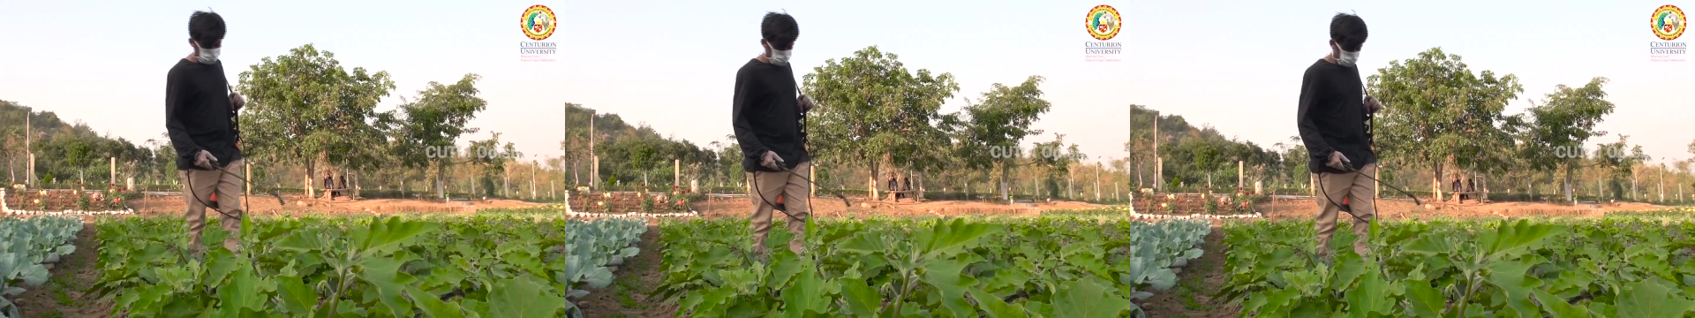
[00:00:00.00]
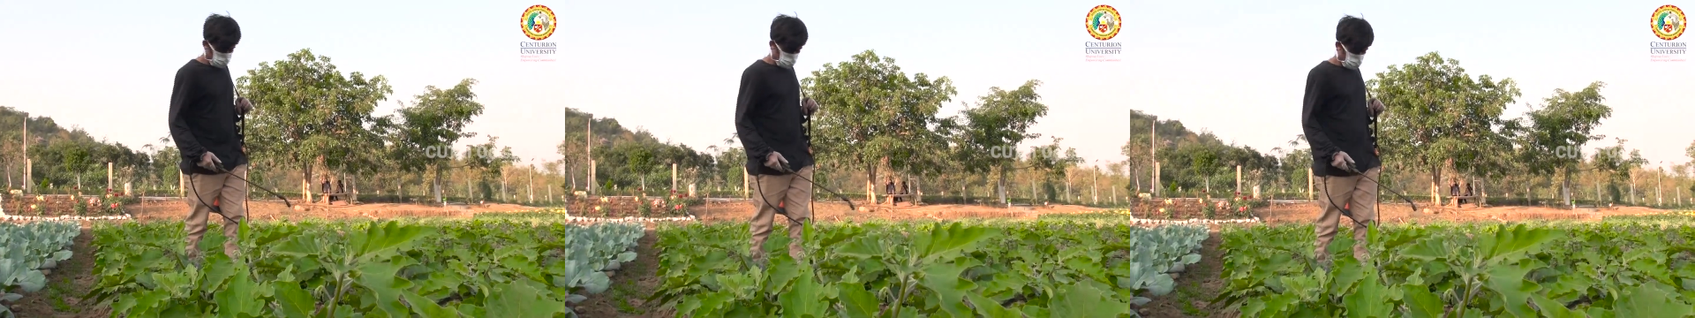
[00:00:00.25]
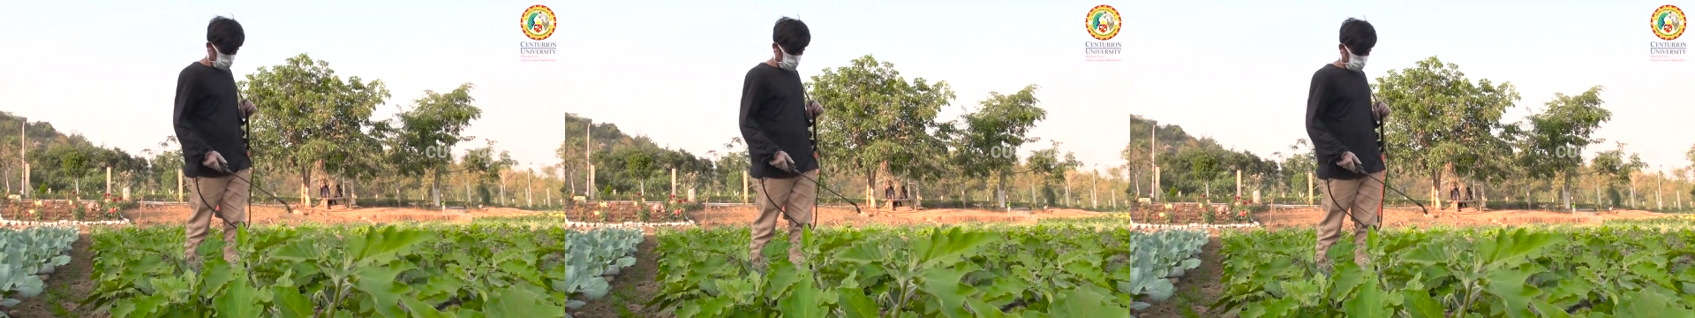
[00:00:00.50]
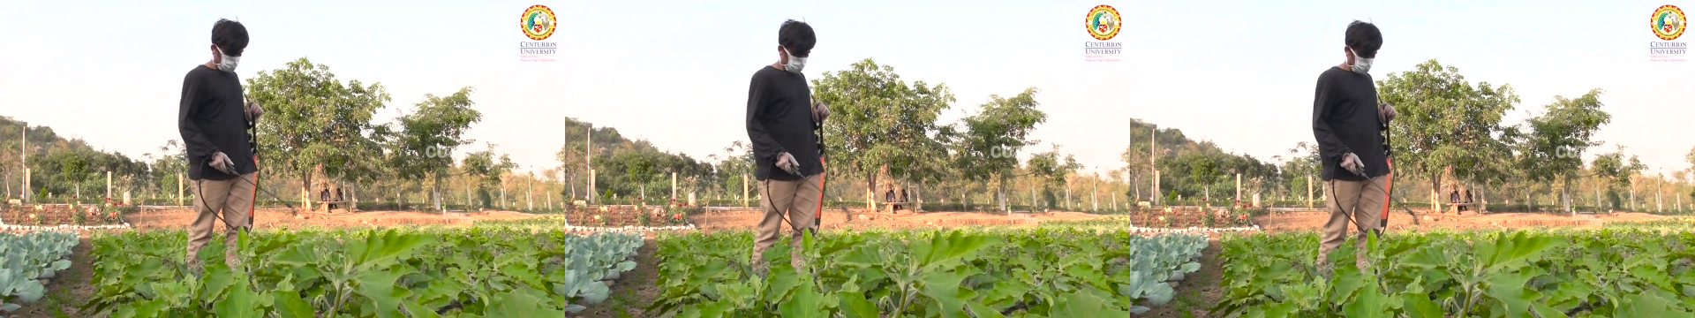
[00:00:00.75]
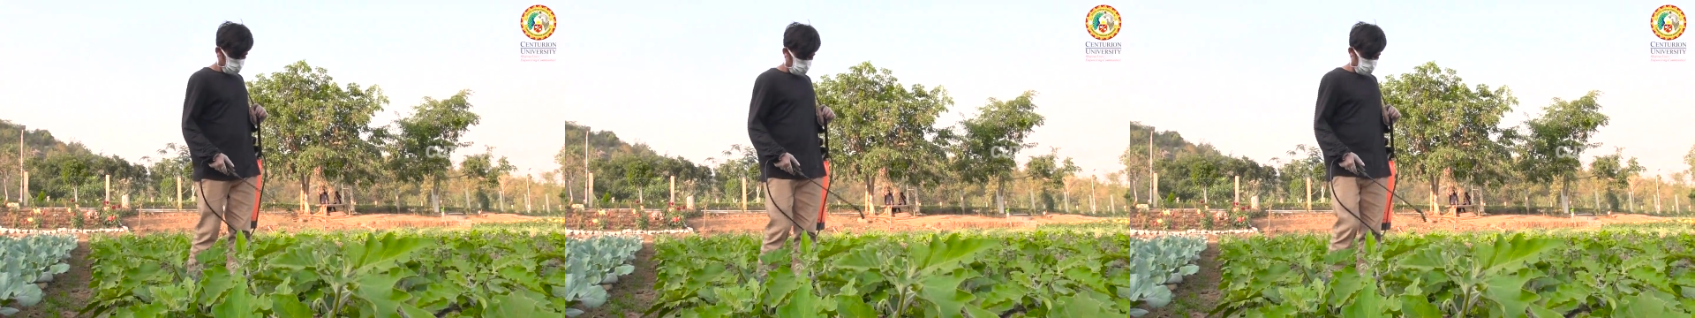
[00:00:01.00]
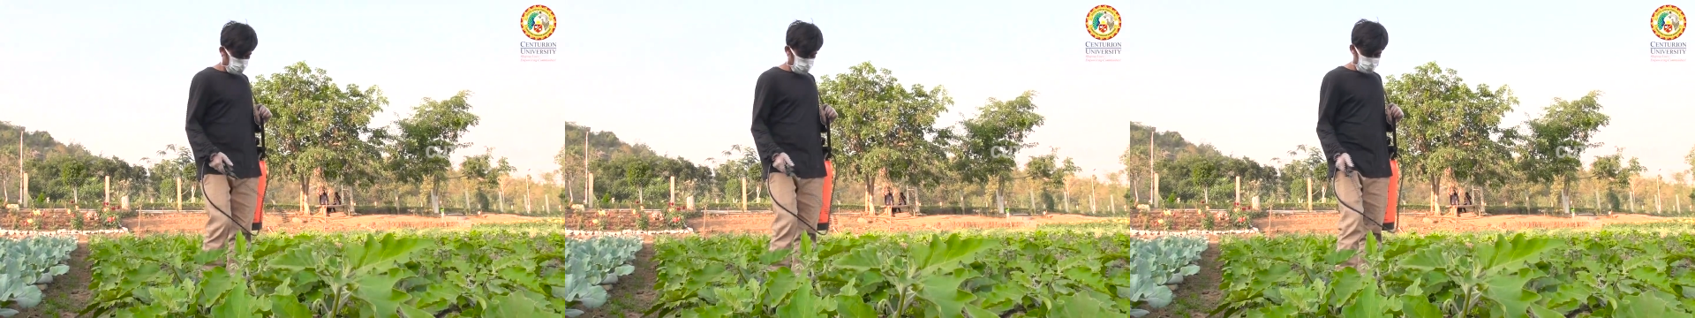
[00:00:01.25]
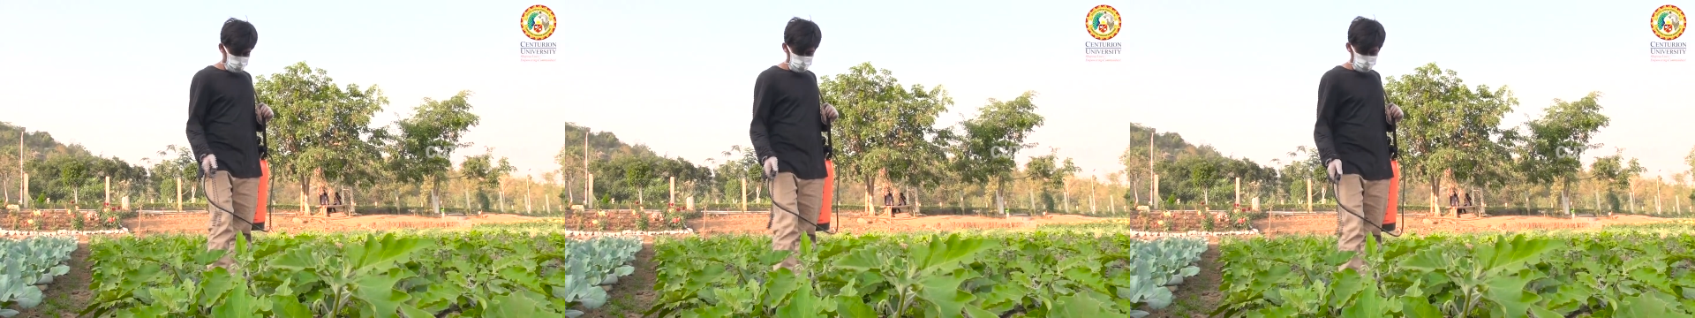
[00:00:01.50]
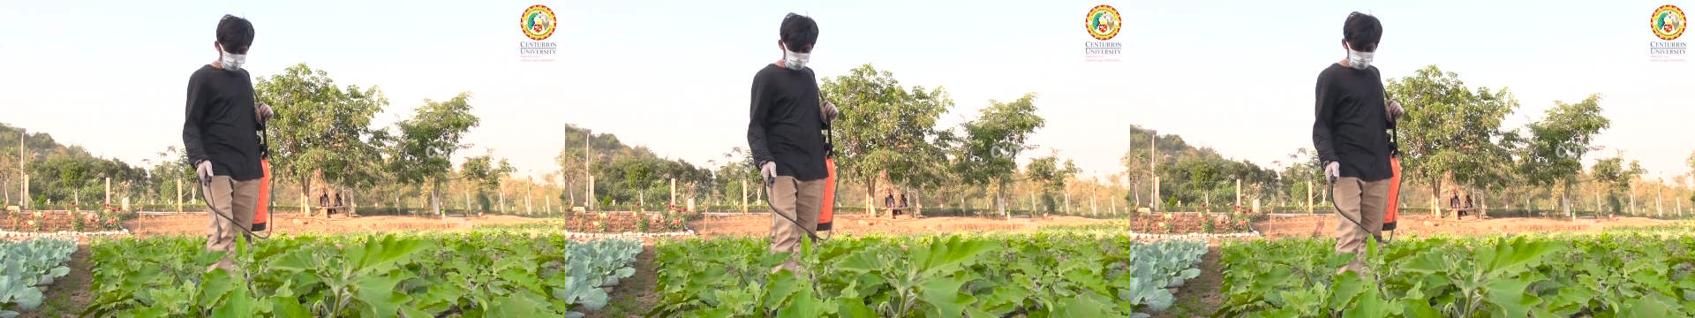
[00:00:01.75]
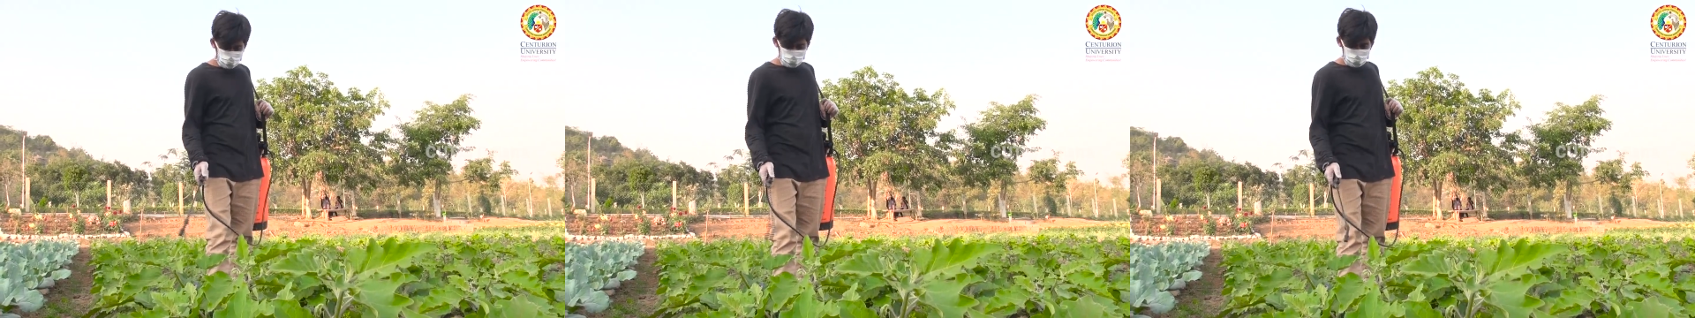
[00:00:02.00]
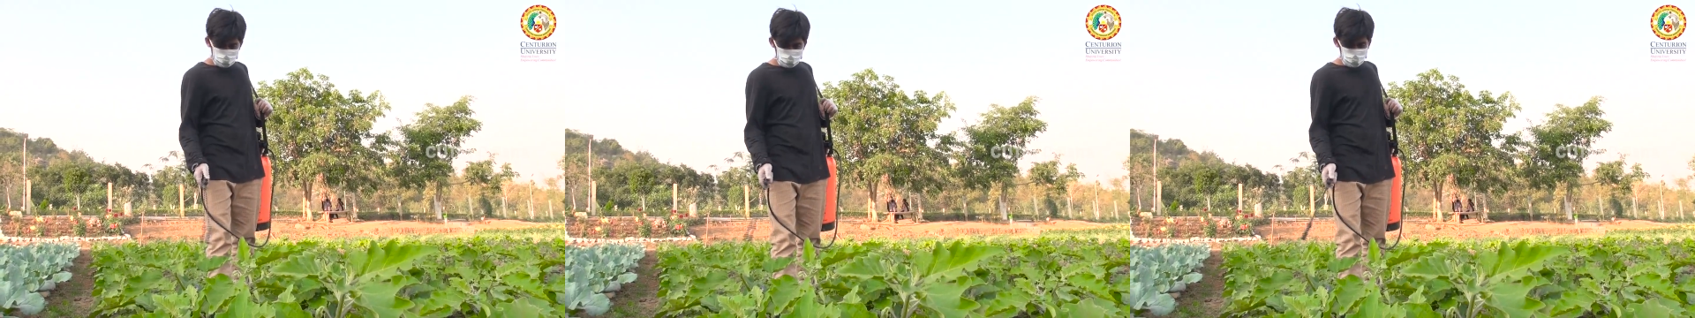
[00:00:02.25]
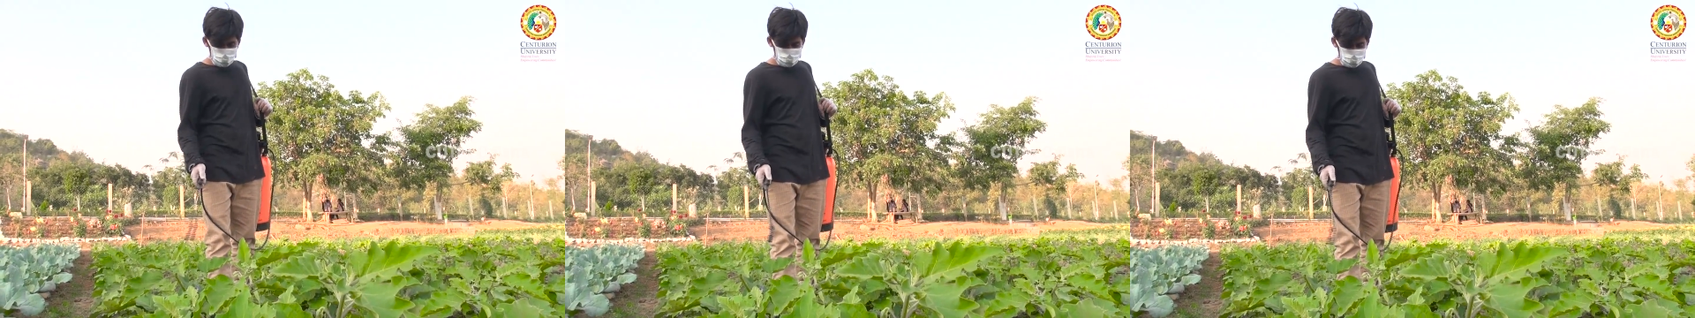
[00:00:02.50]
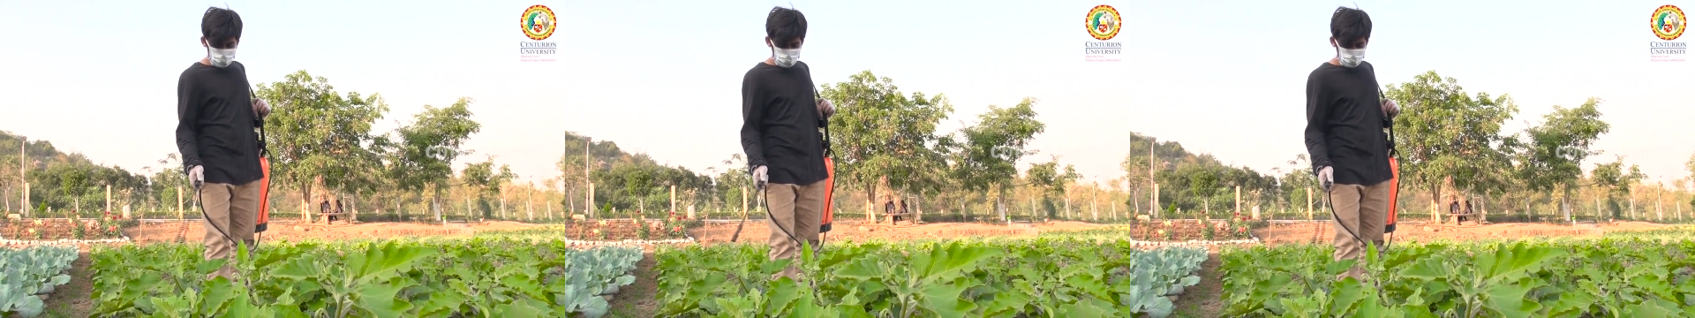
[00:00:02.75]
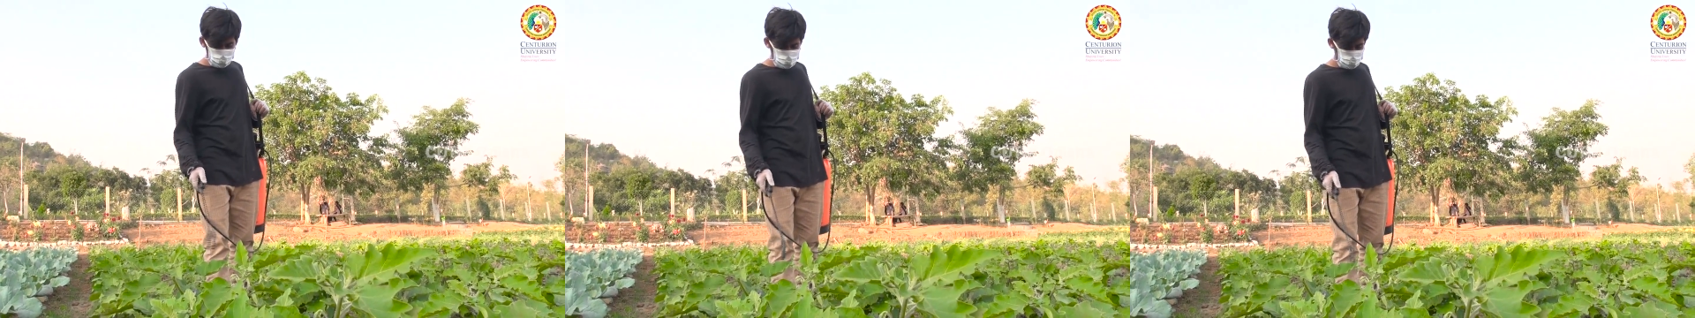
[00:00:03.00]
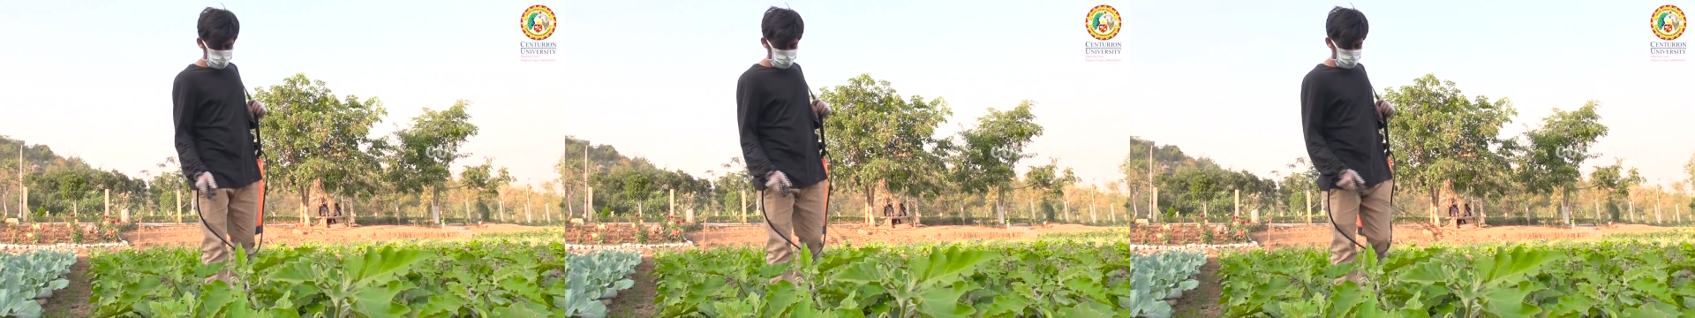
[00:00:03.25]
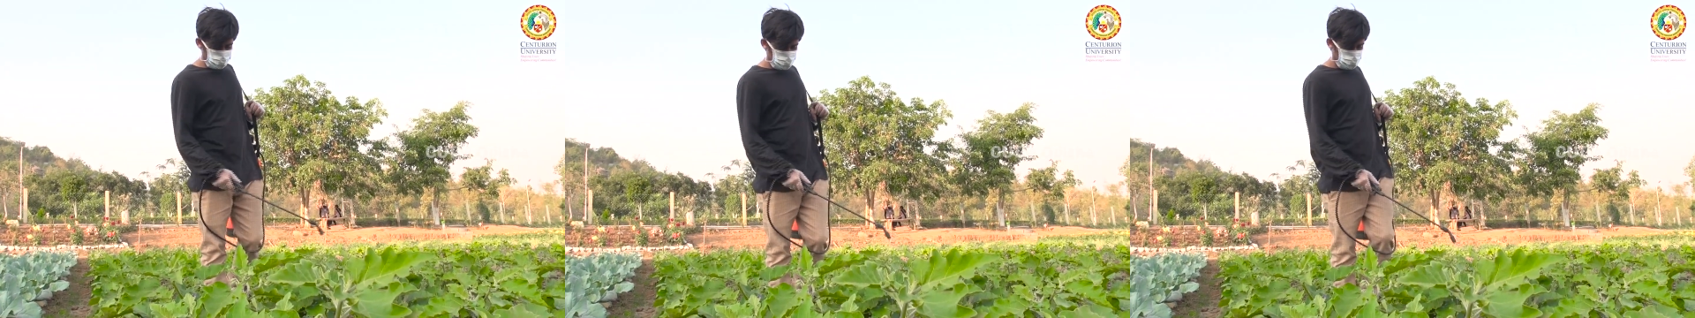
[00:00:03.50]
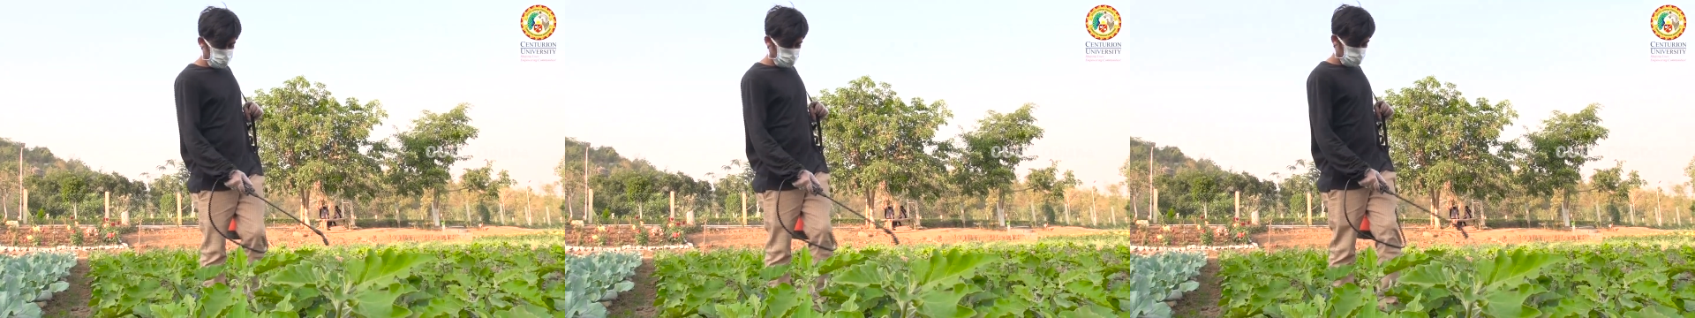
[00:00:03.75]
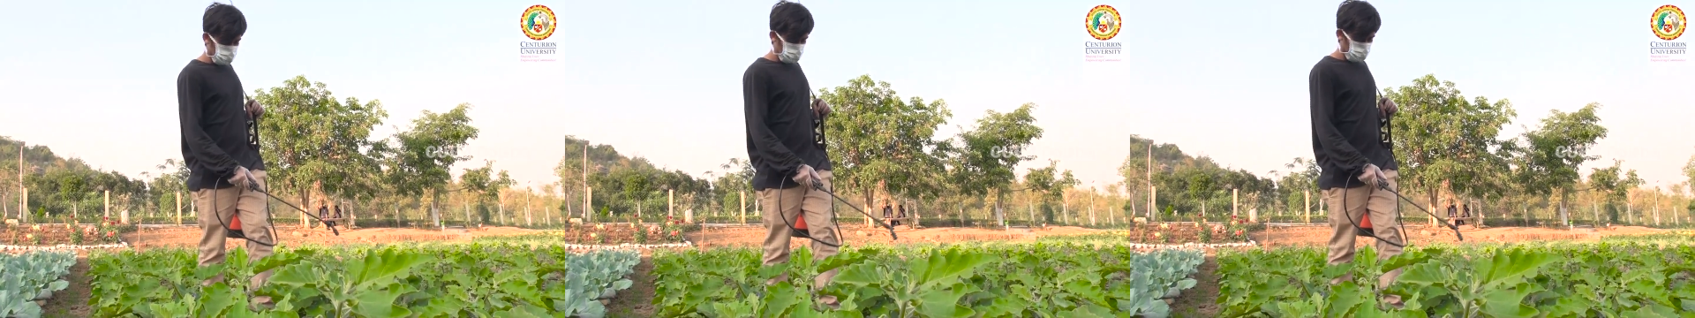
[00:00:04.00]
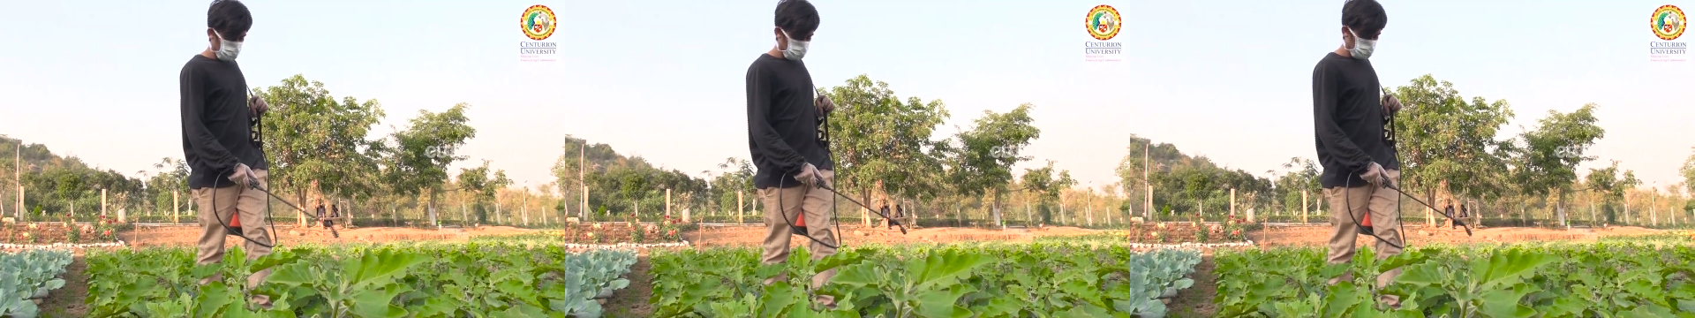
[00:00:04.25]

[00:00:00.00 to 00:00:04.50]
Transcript: No face is visible, so there are no lips to read.